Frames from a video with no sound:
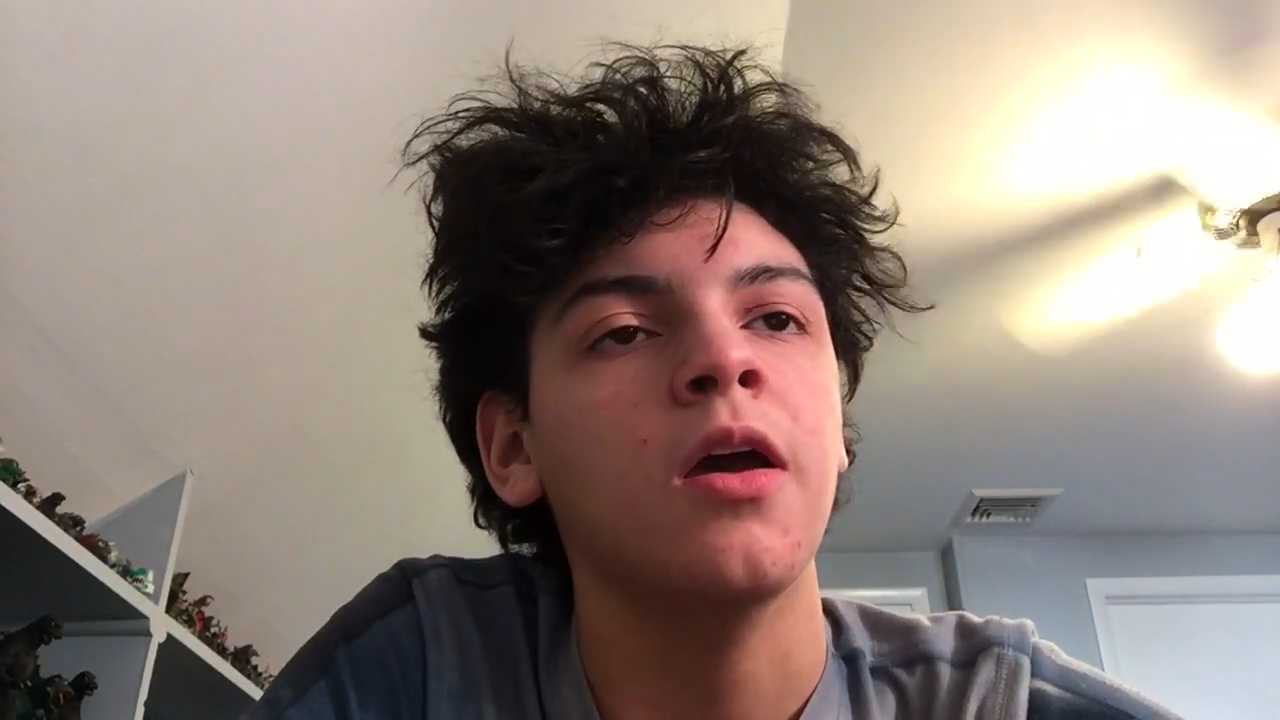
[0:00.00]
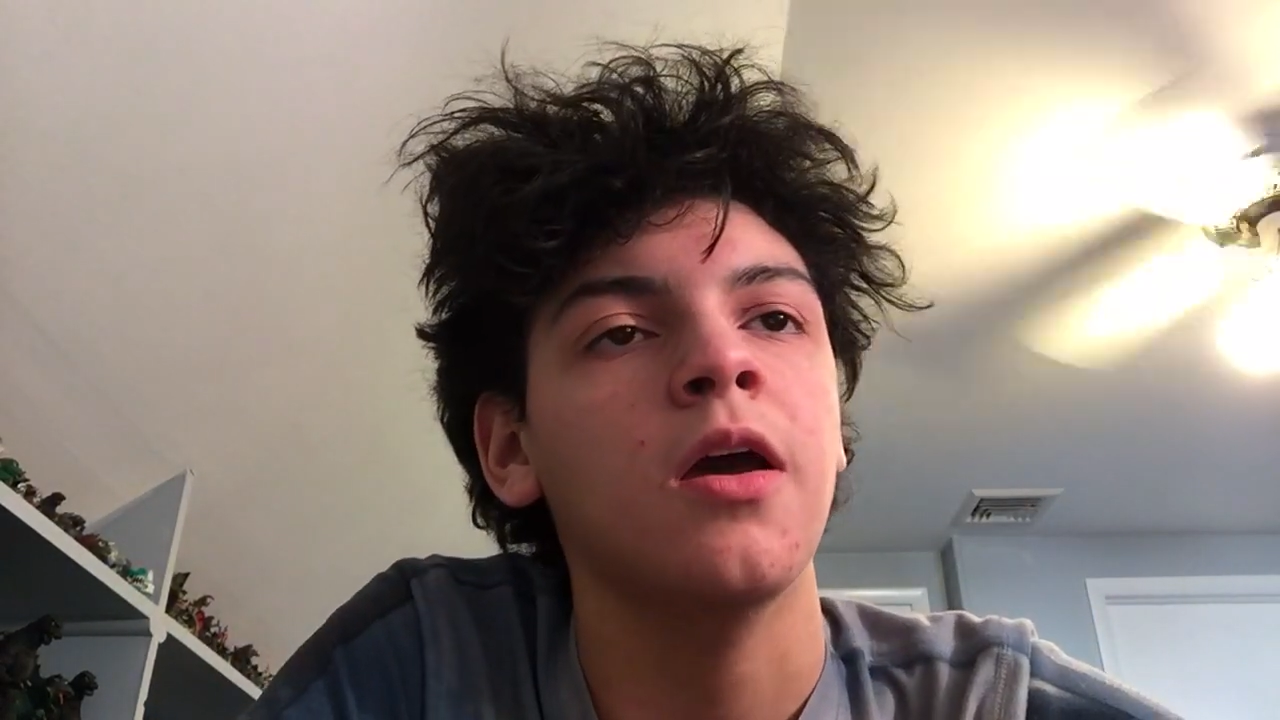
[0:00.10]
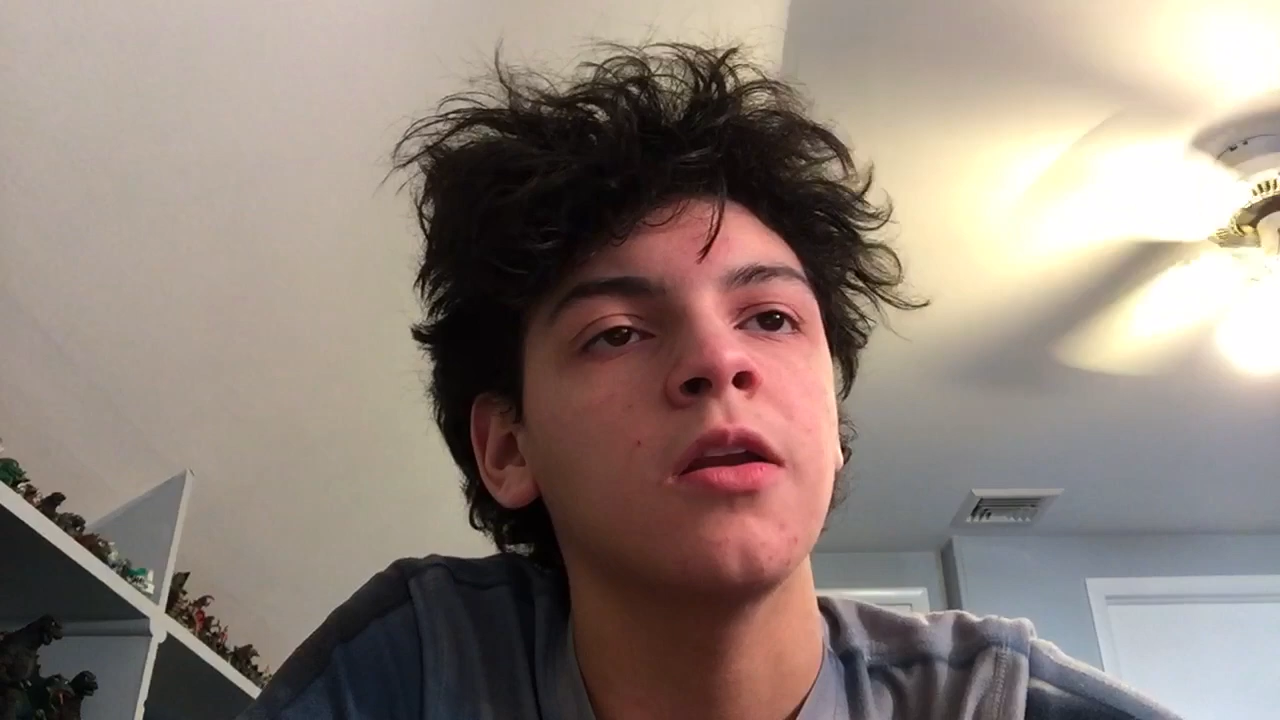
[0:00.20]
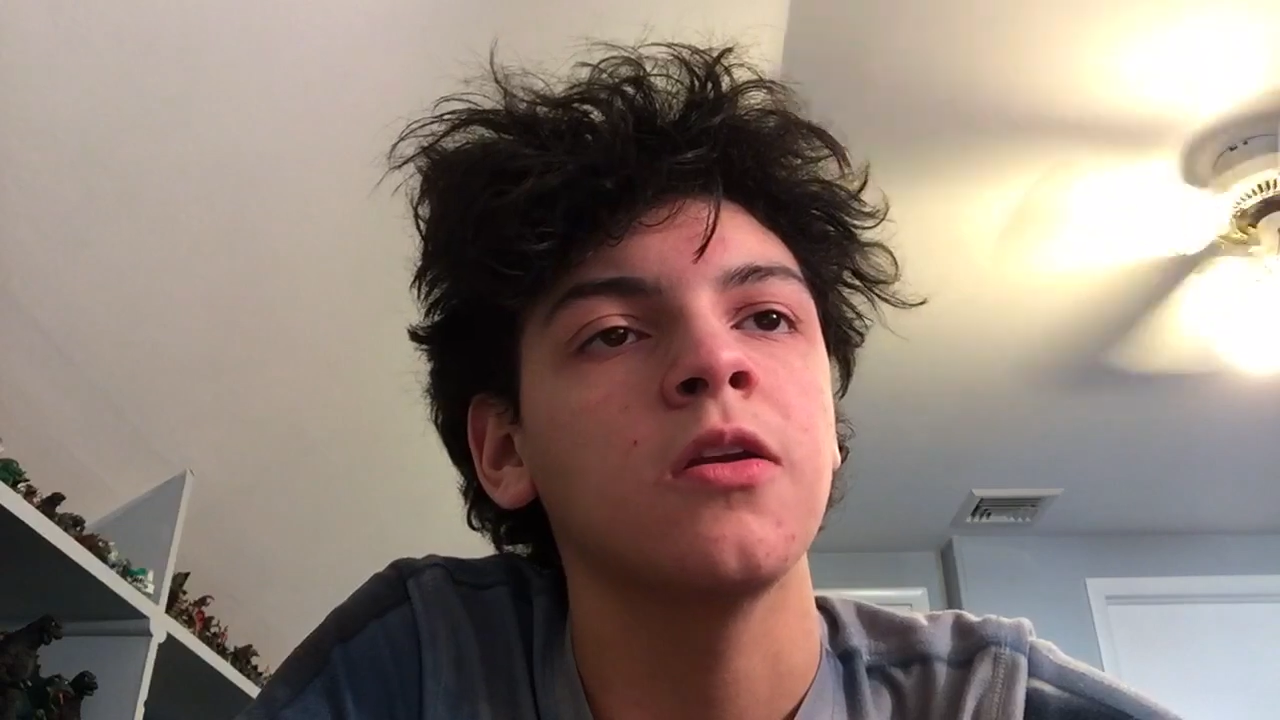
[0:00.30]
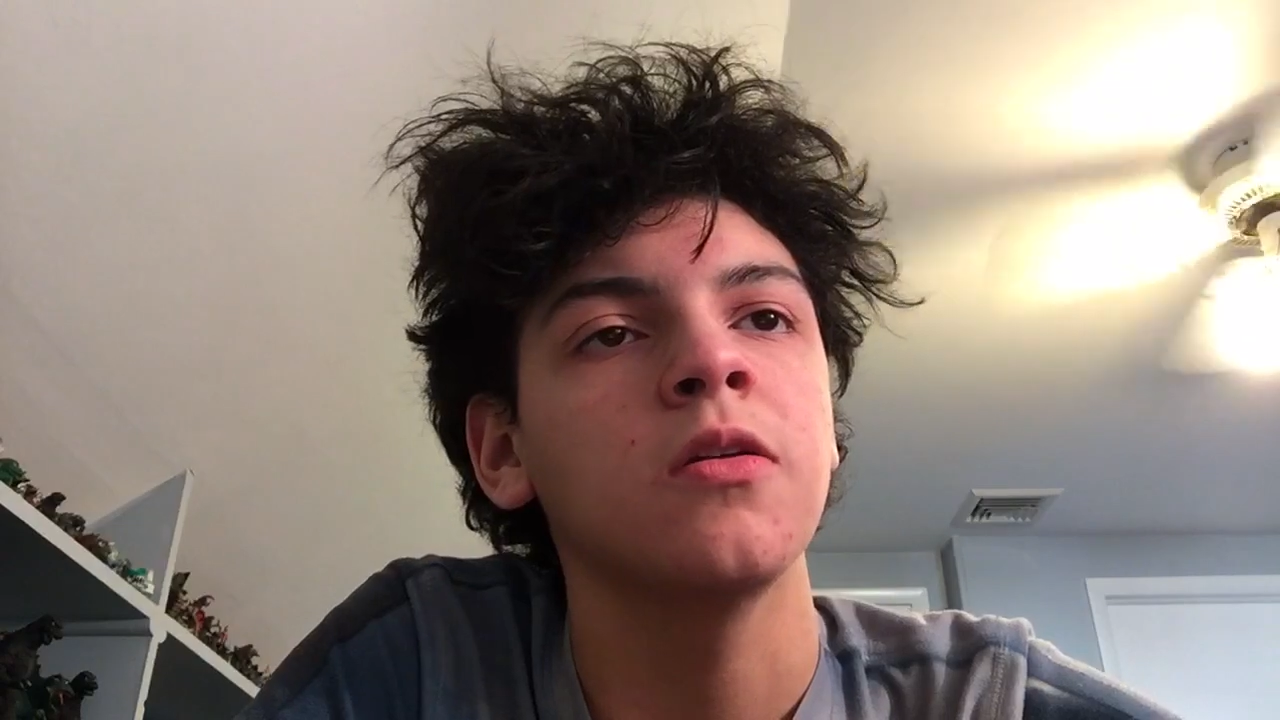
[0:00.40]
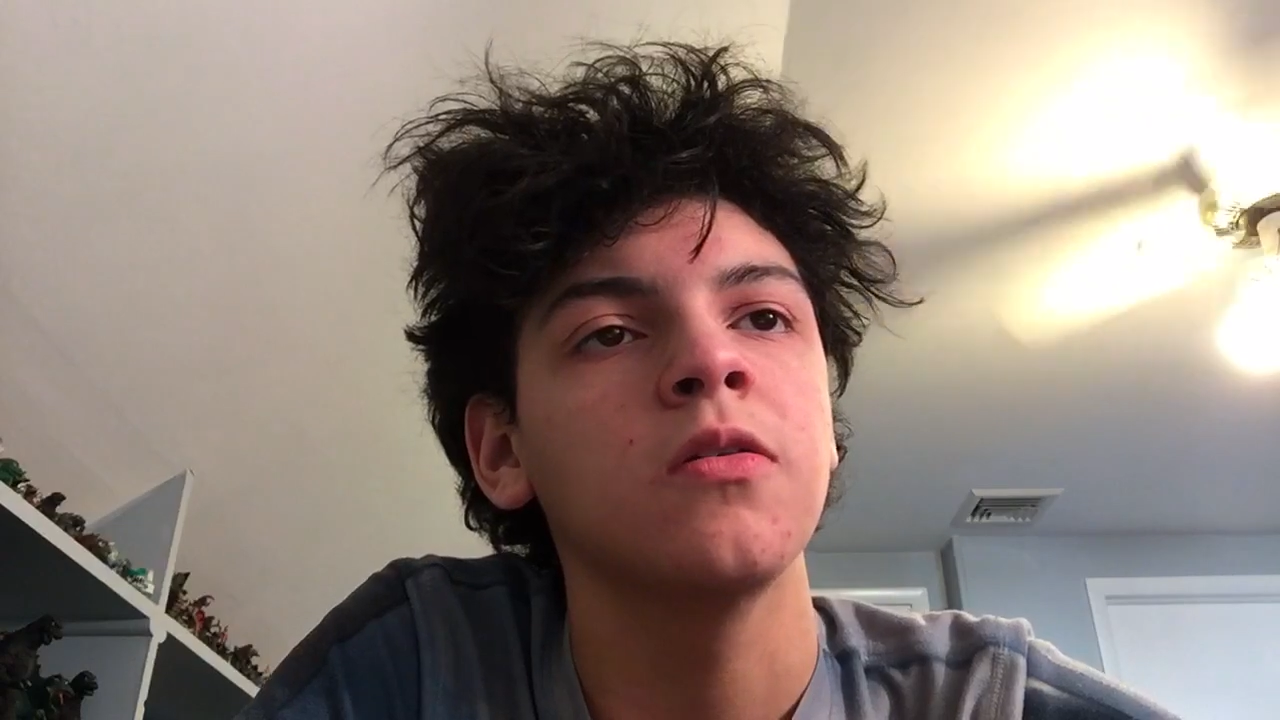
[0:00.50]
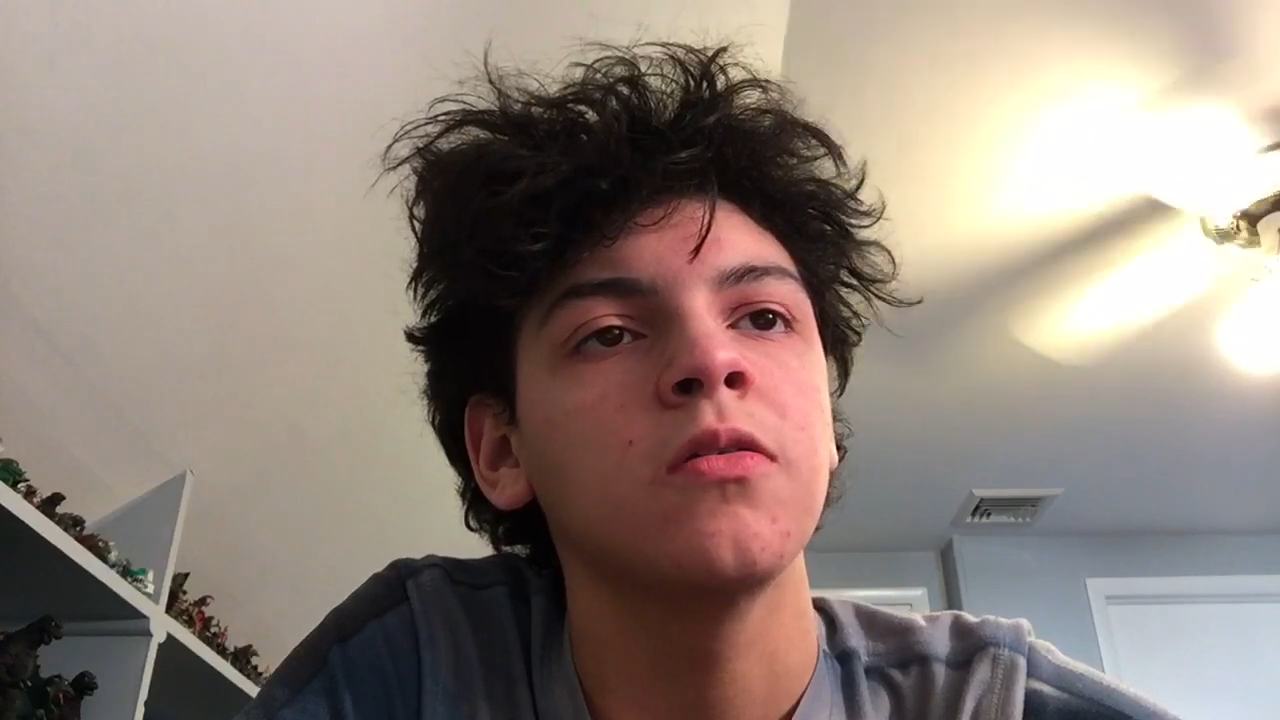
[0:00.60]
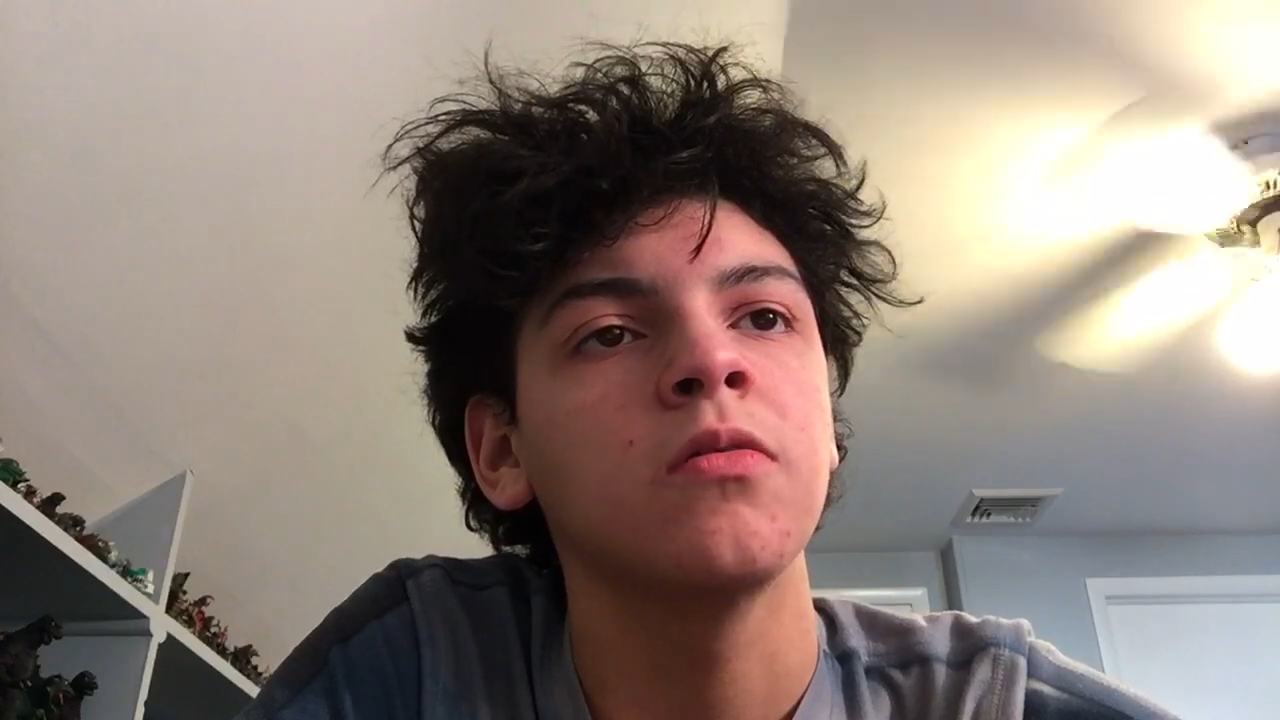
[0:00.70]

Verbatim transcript: had it